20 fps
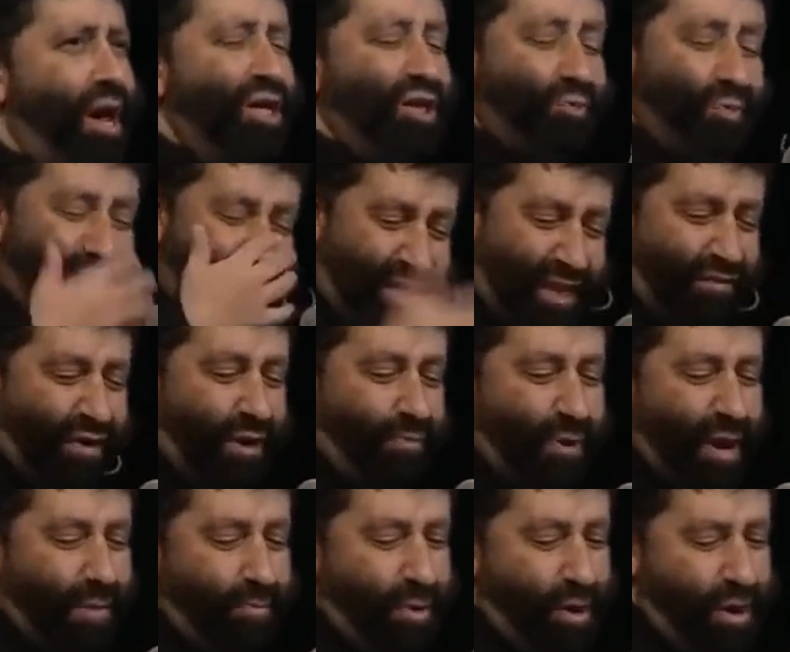specific
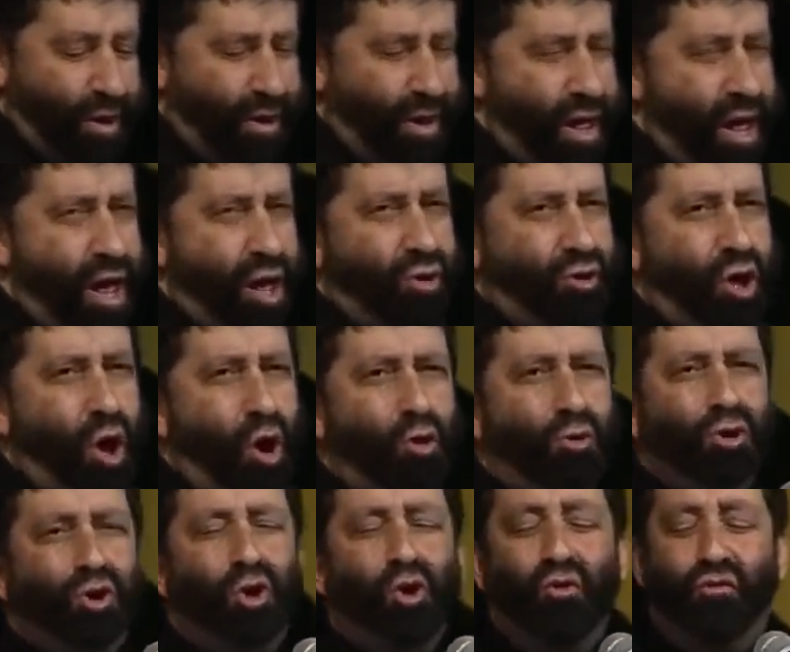people,
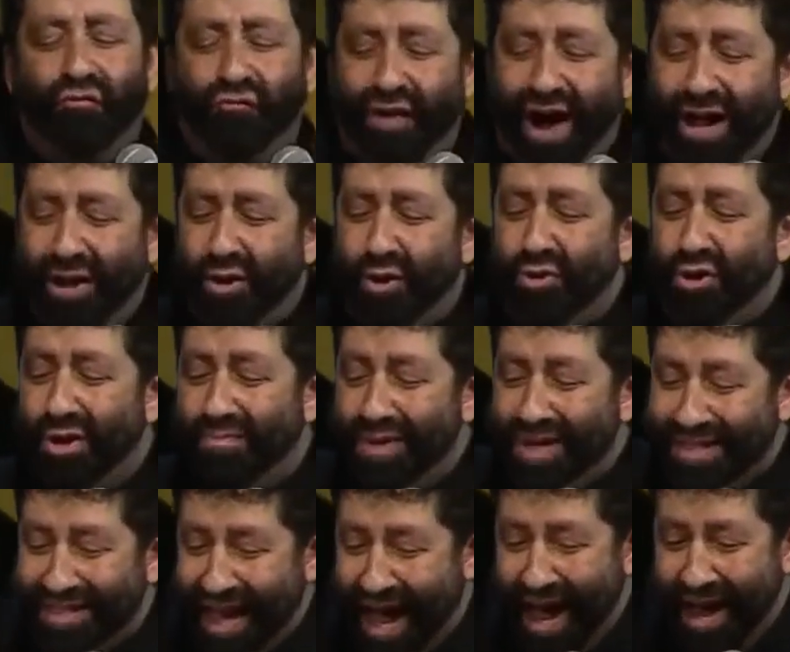those who follow the
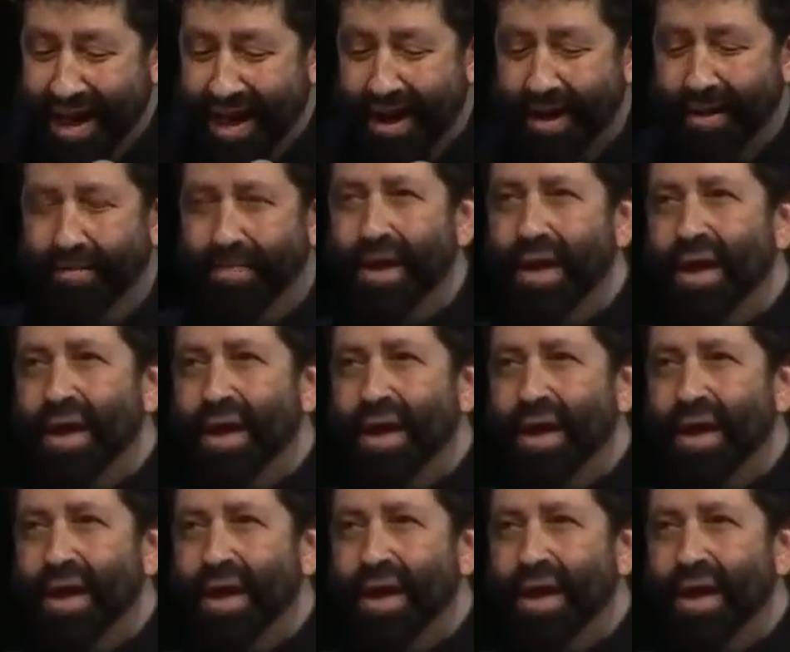Messiah.